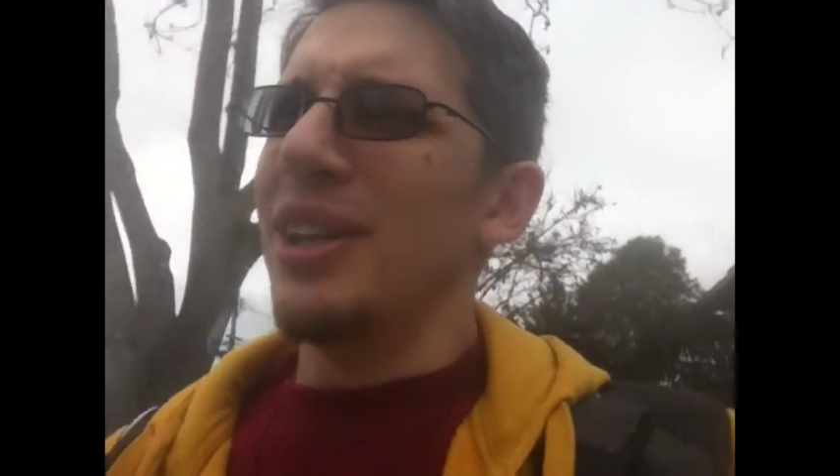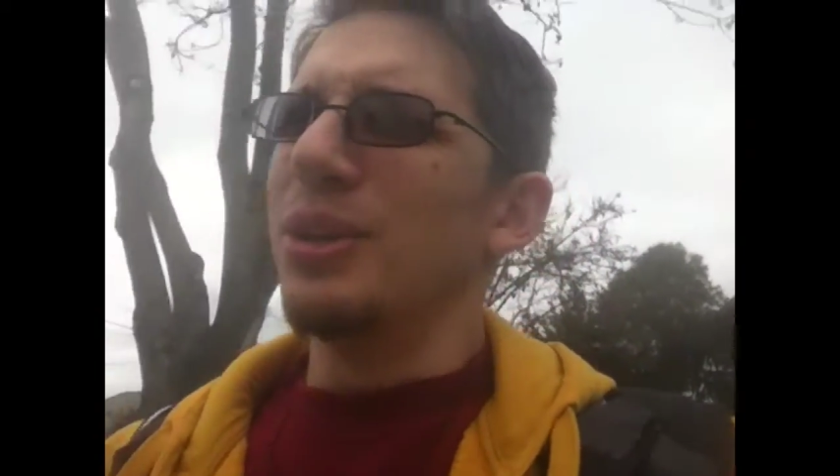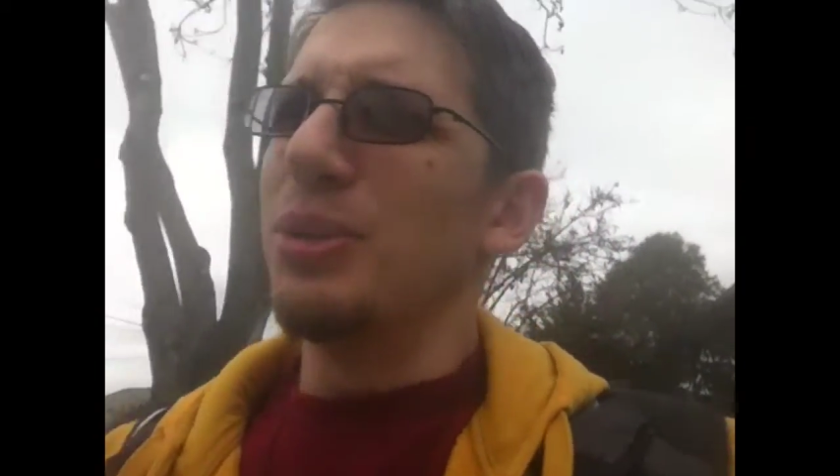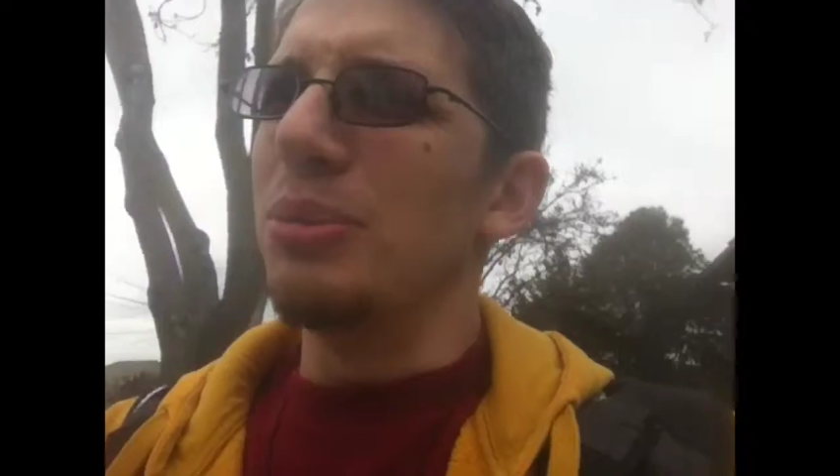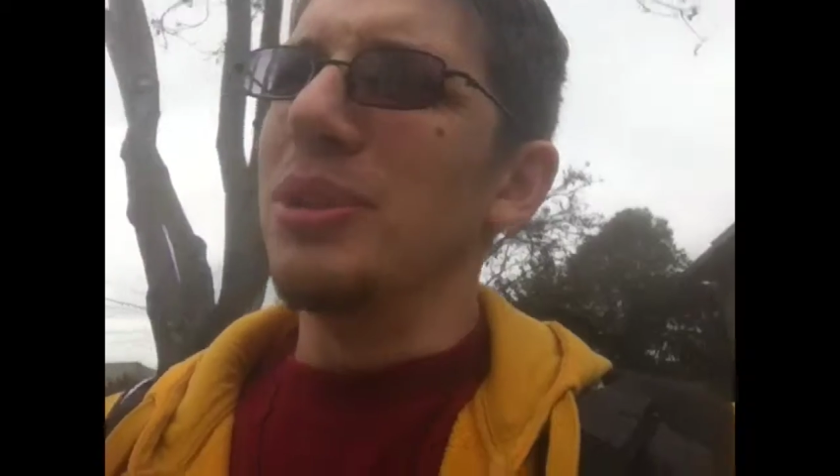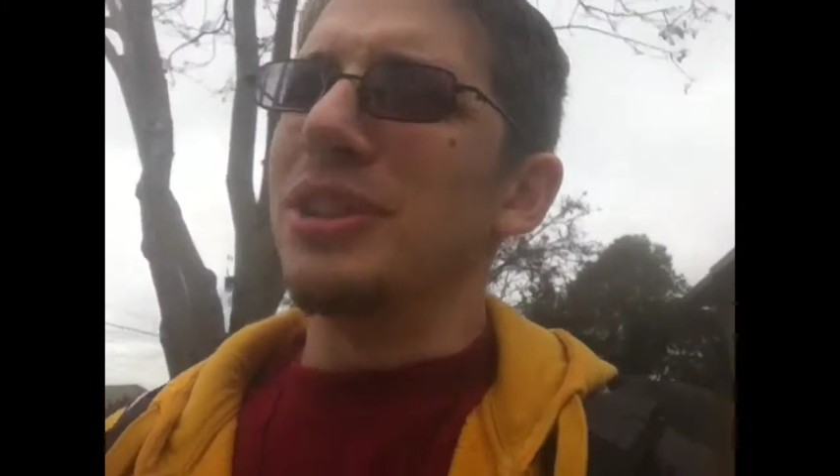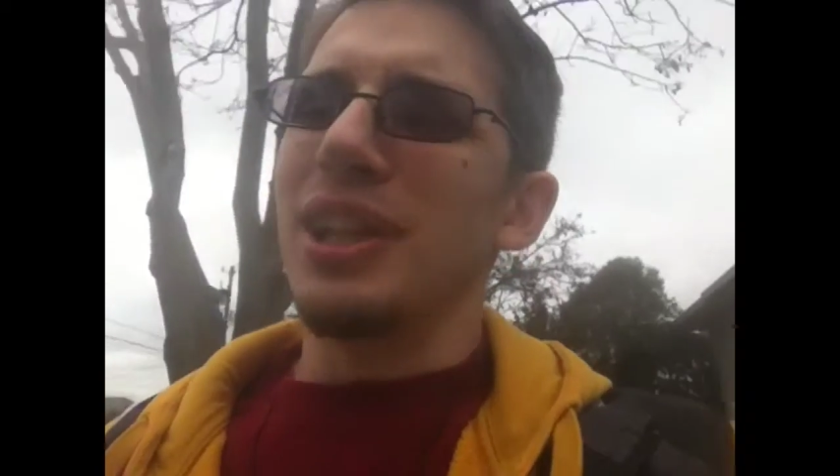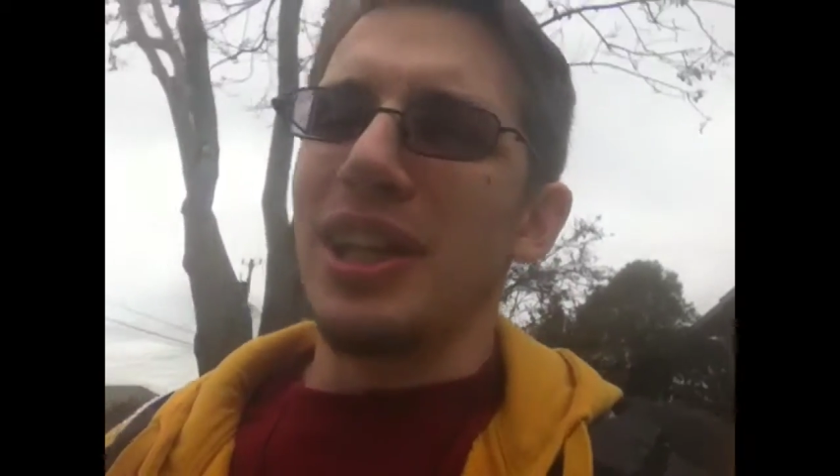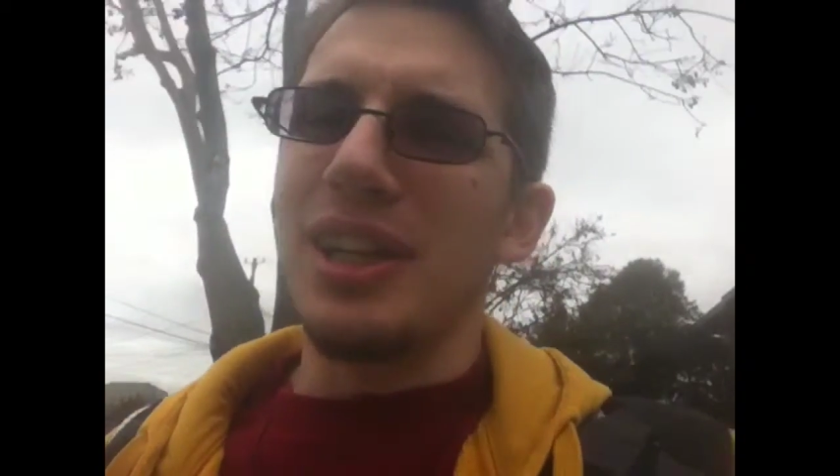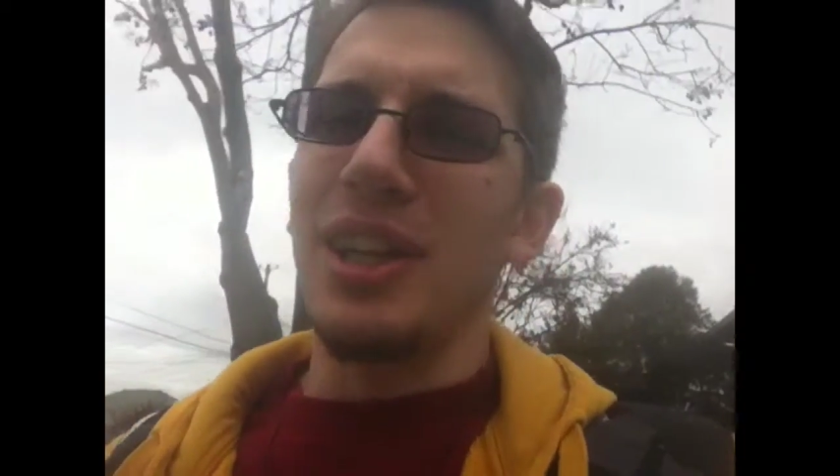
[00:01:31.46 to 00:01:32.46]
who was
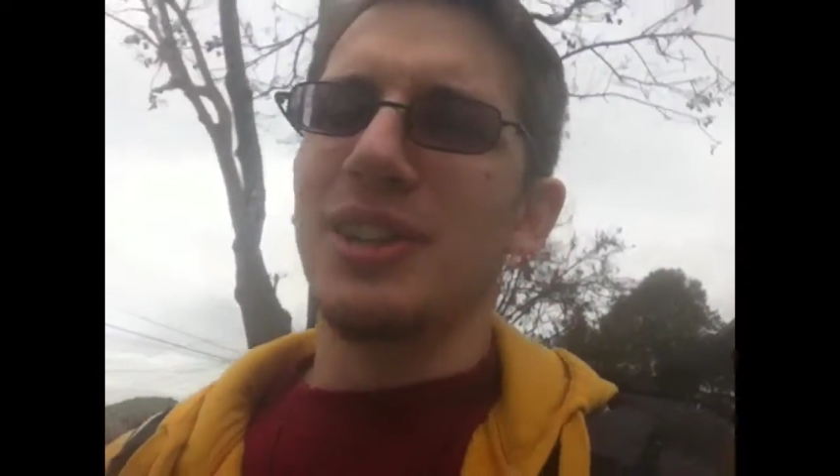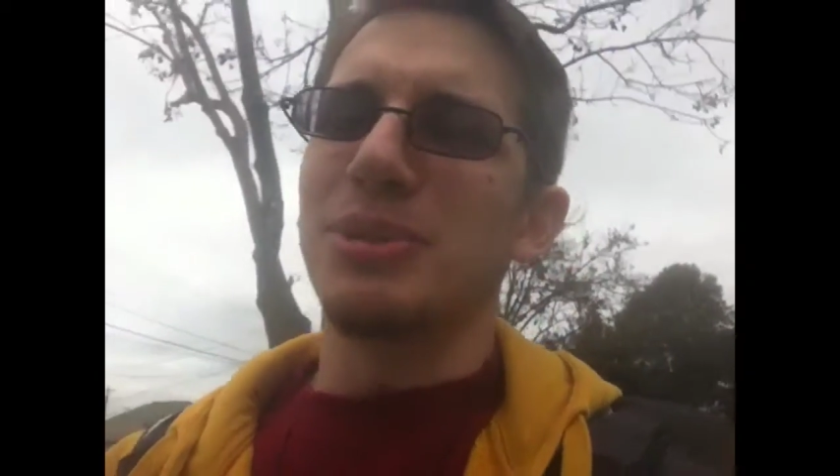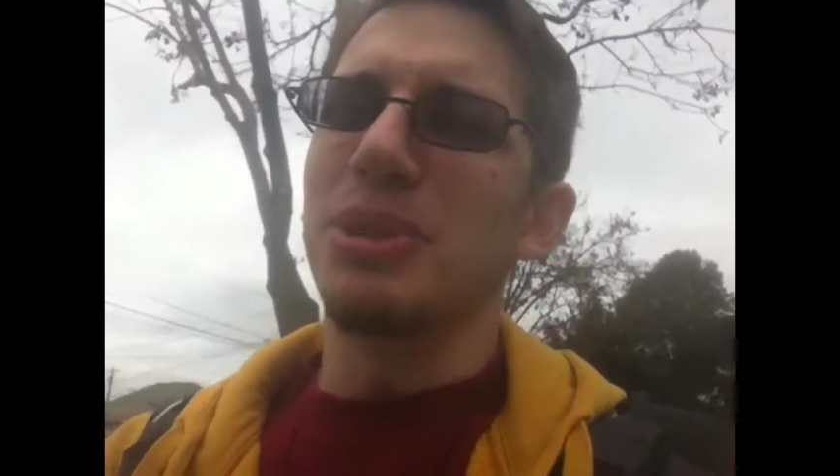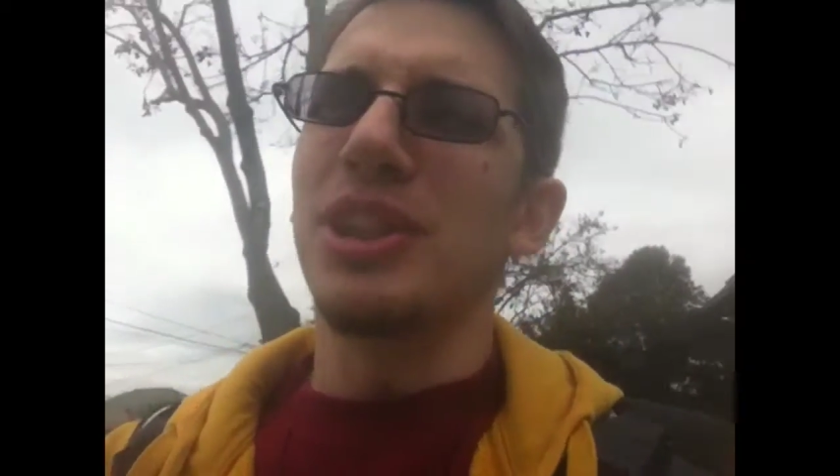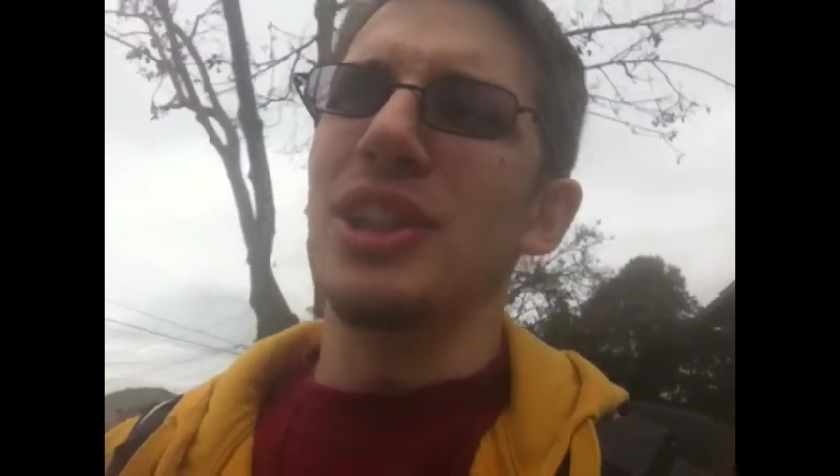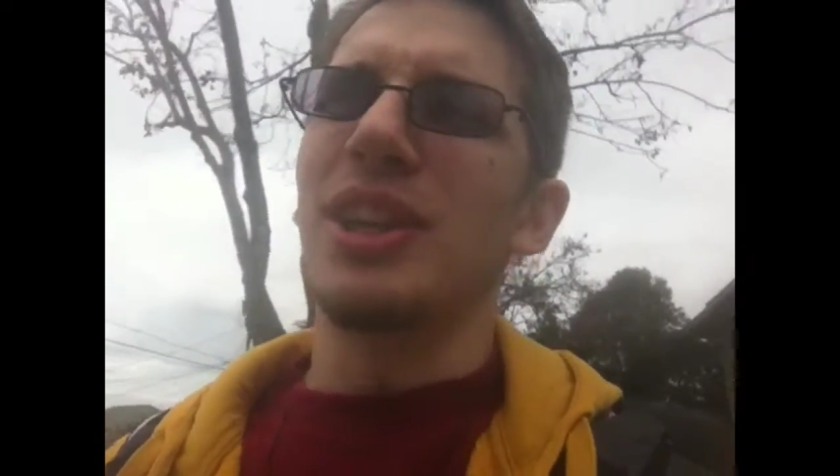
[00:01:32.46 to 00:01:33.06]
like switching